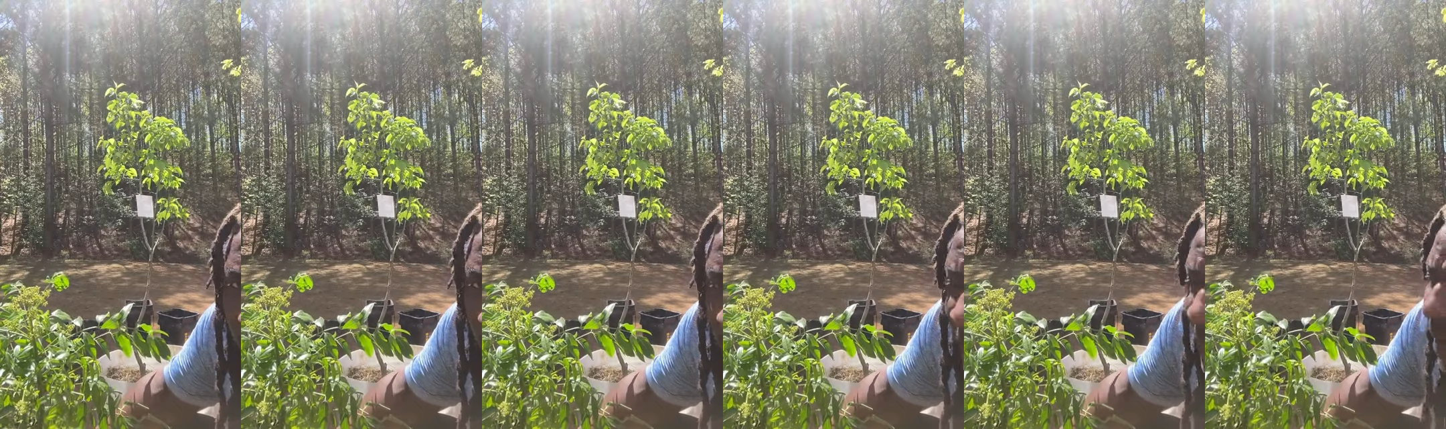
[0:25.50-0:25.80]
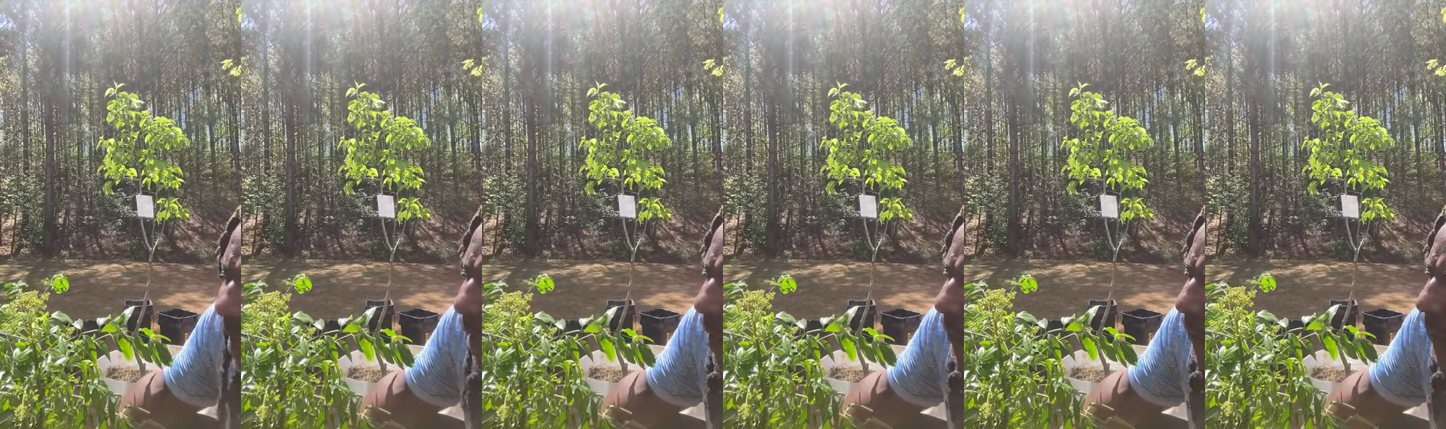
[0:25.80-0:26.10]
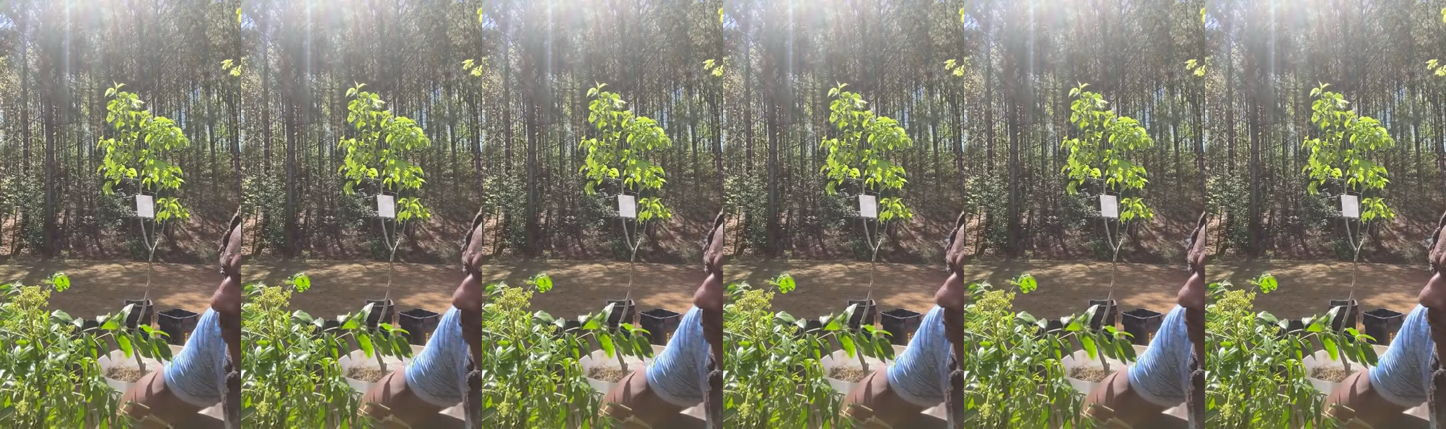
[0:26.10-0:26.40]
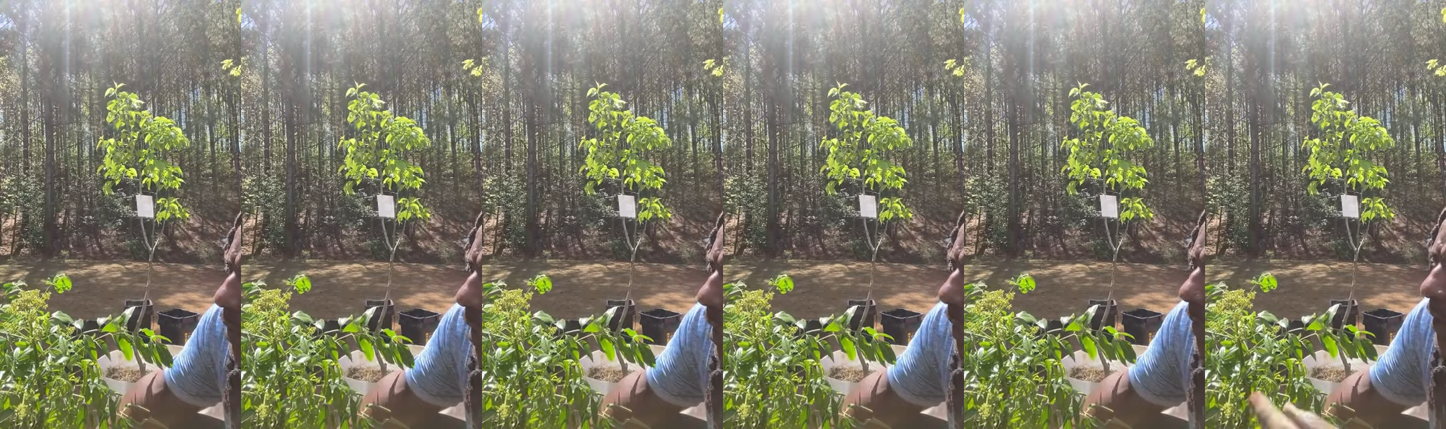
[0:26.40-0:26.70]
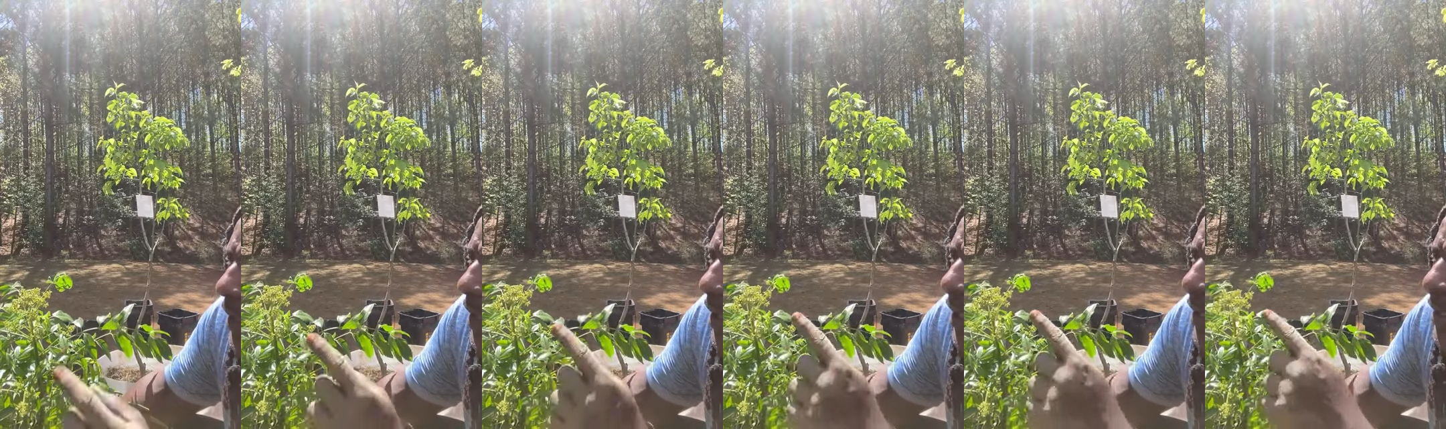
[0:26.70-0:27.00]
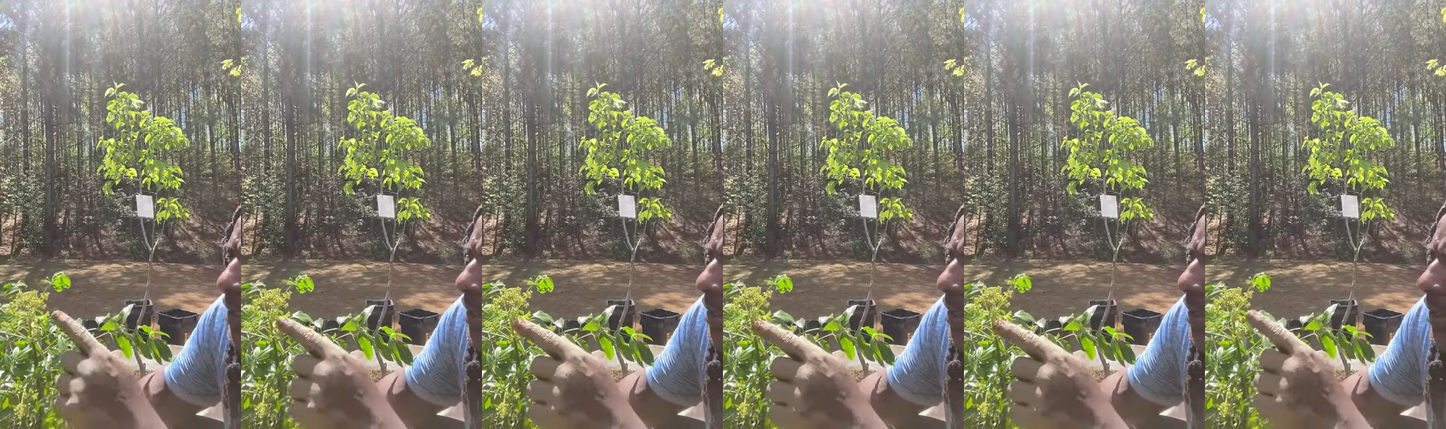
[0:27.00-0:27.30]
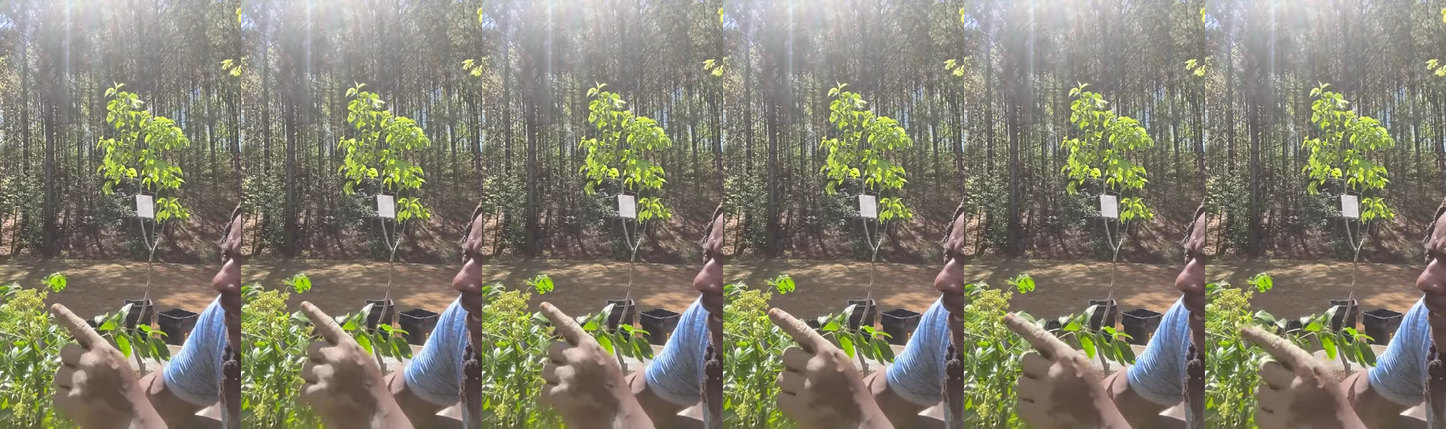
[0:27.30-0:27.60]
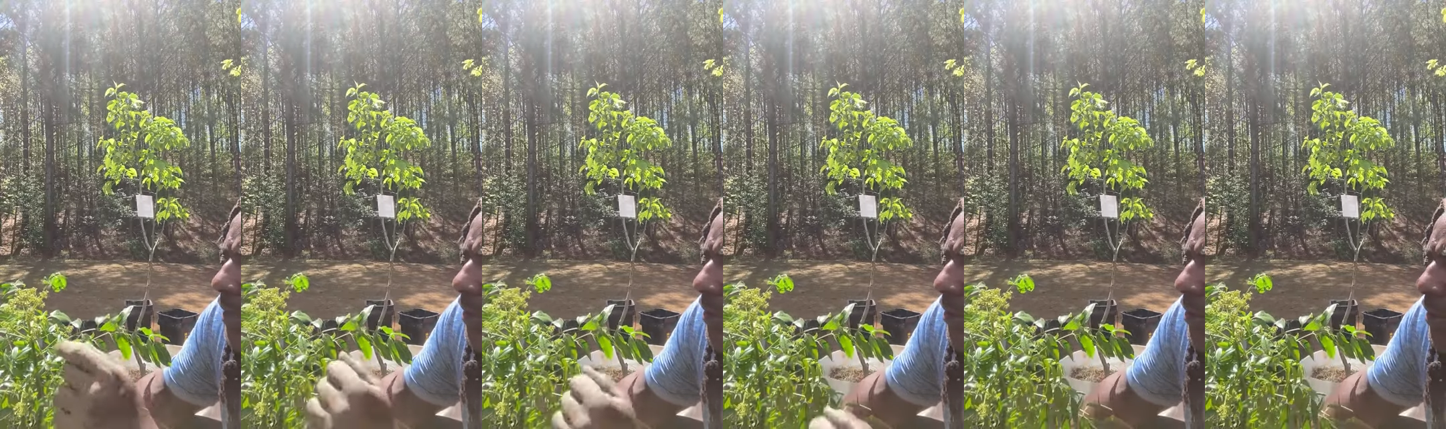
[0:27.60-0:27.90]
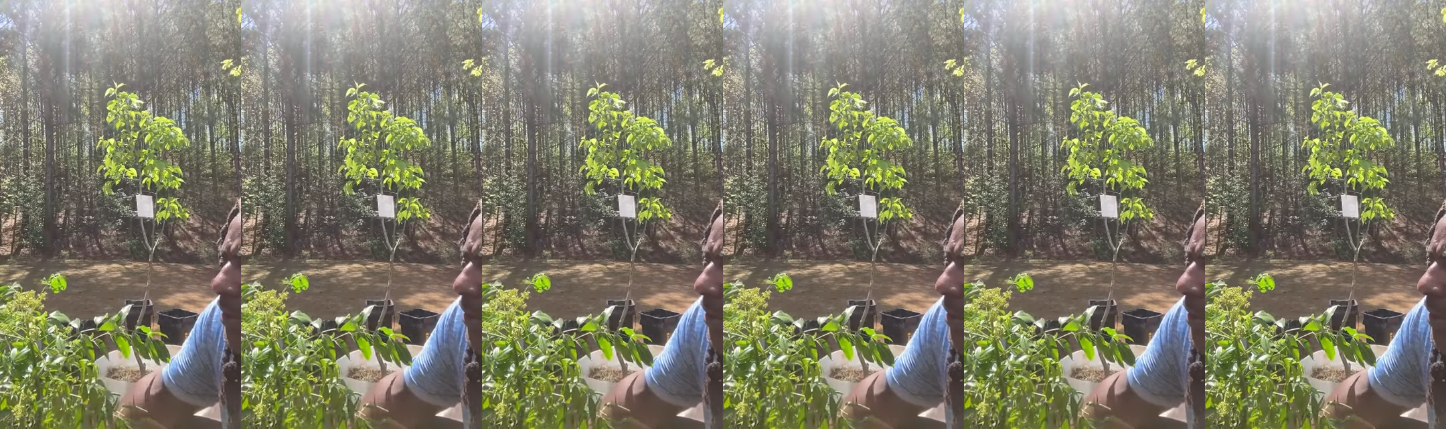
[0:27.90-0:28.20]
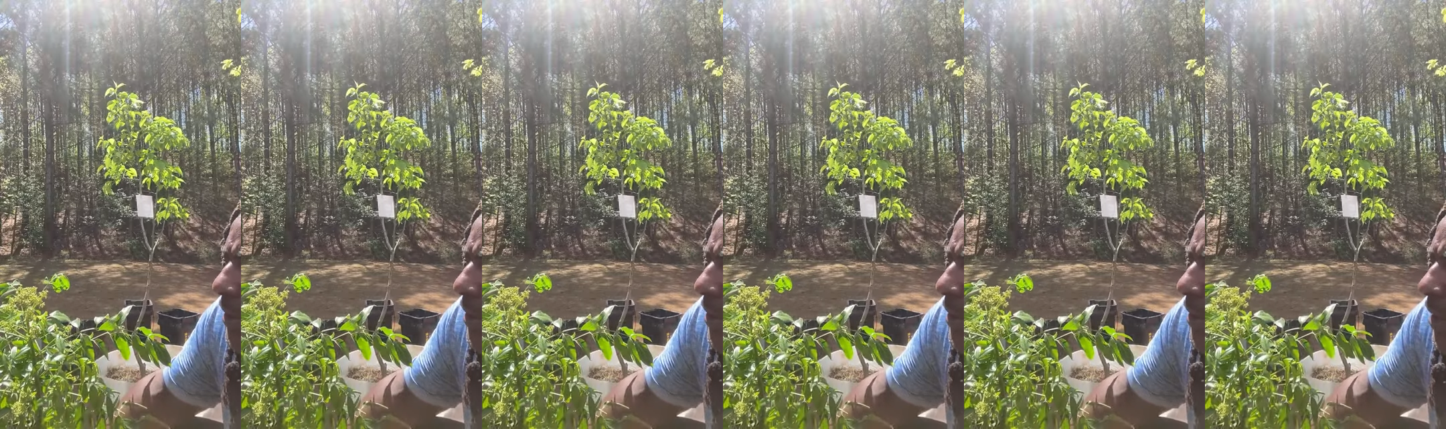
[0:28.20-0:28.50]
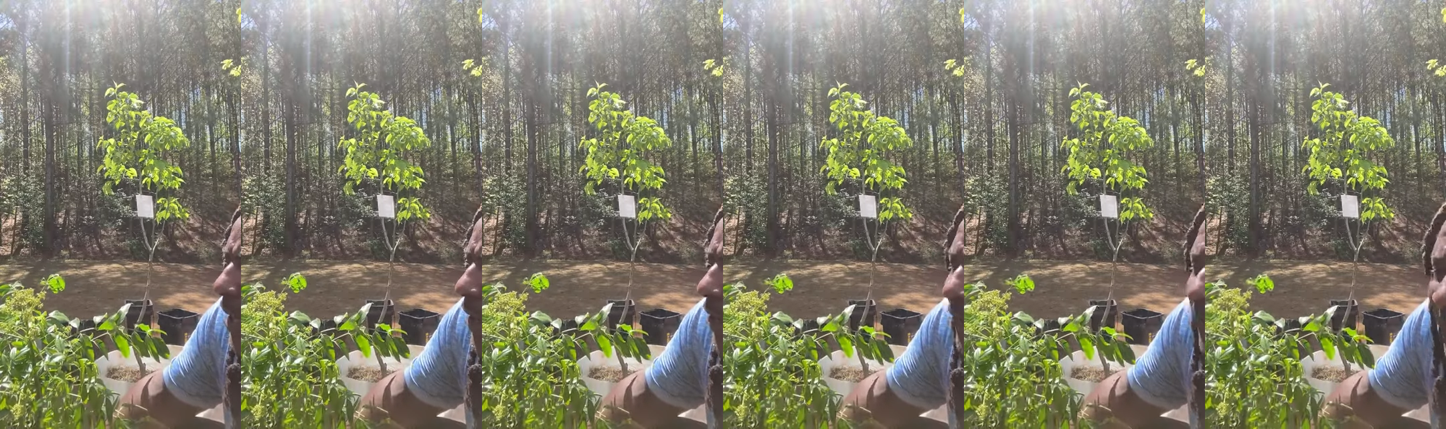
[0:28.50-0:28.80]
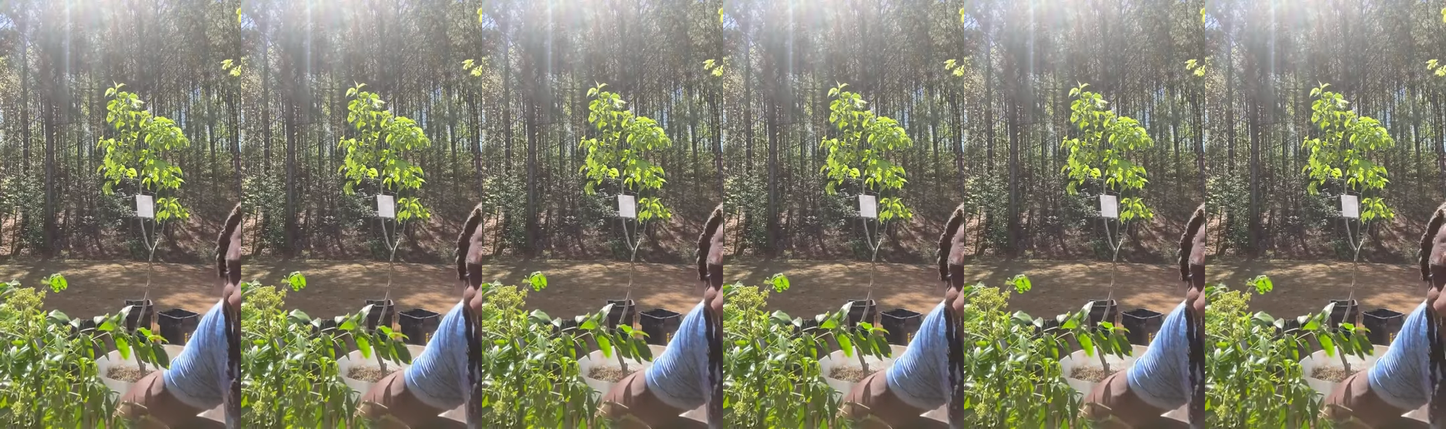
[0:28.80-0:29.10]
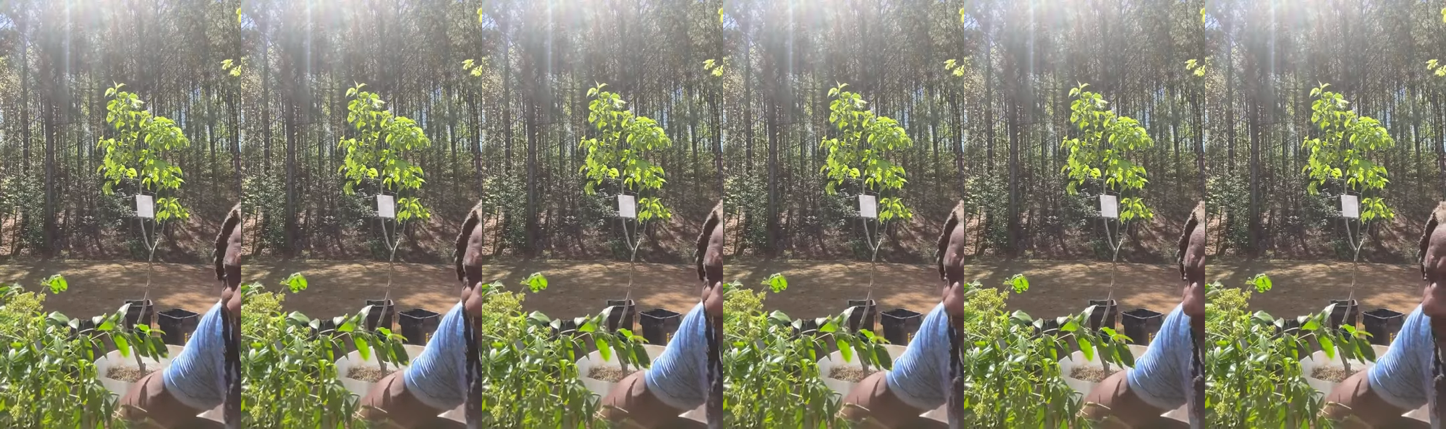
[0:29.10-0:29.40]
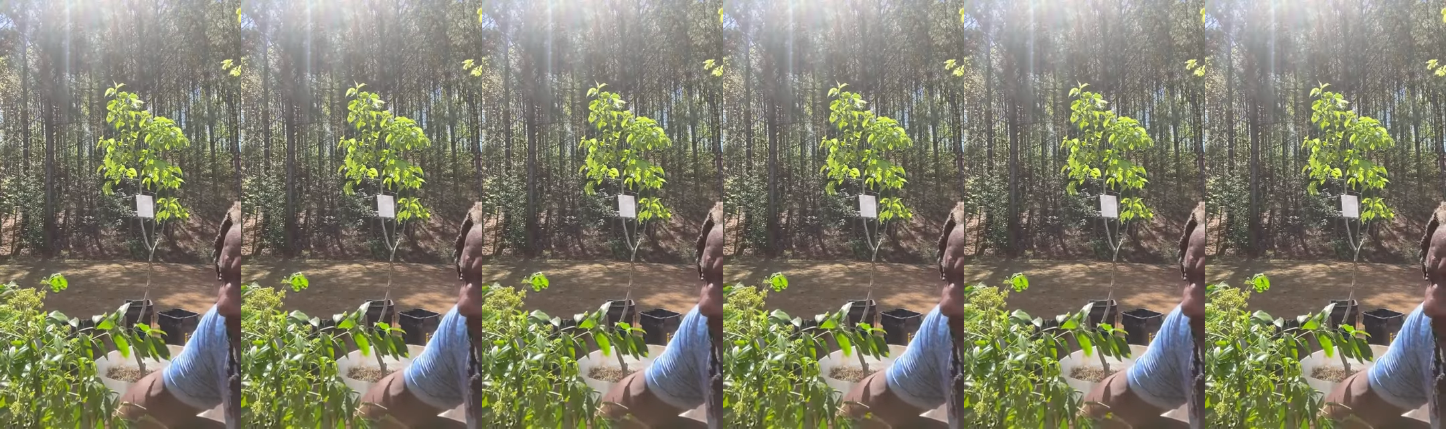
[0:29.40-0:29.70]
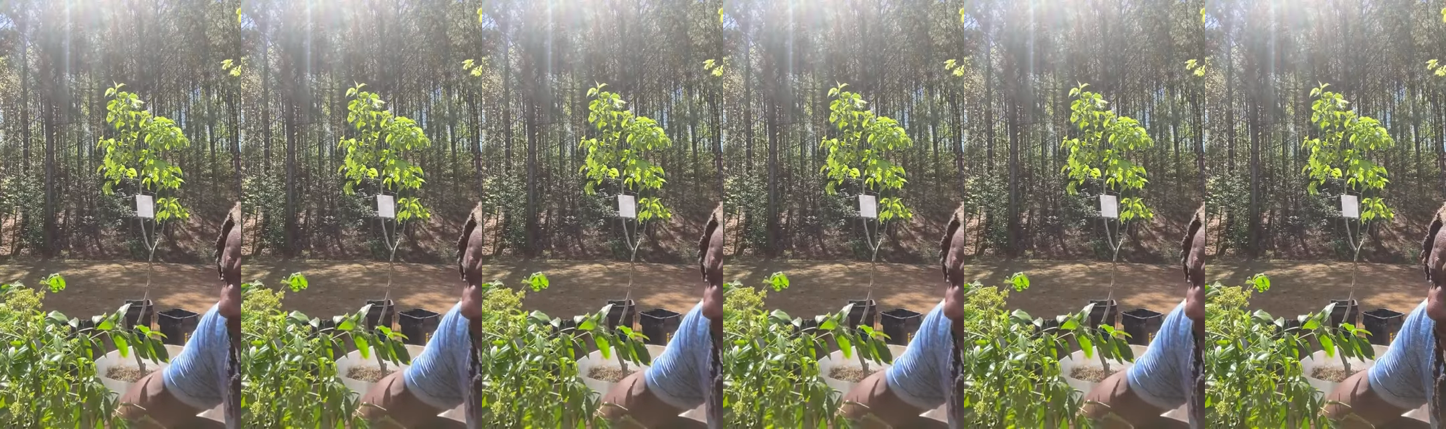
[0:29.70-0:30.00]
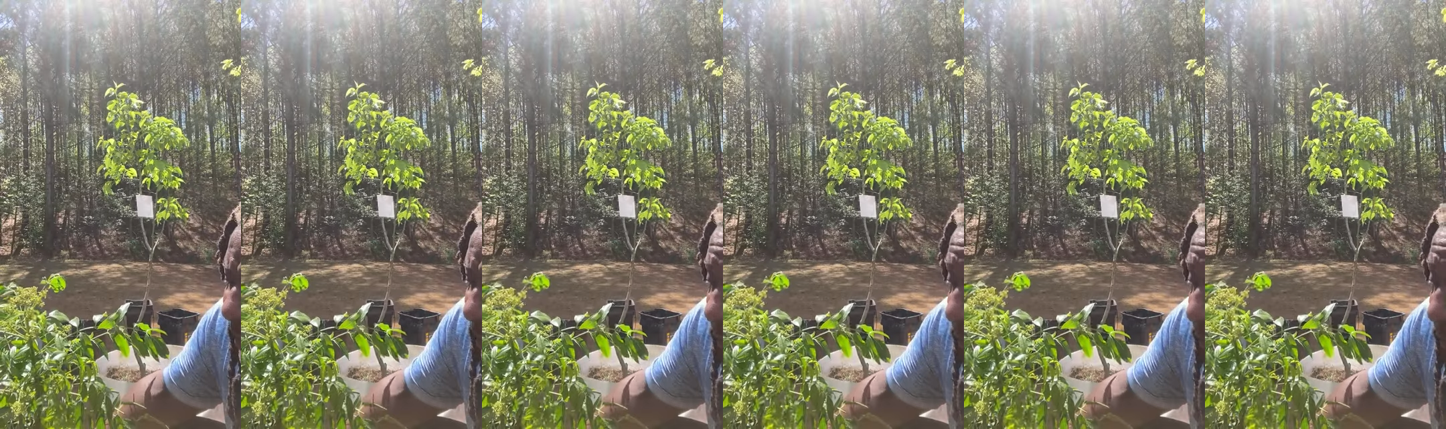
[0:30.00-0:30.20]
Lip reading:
[unreadable: no face in view]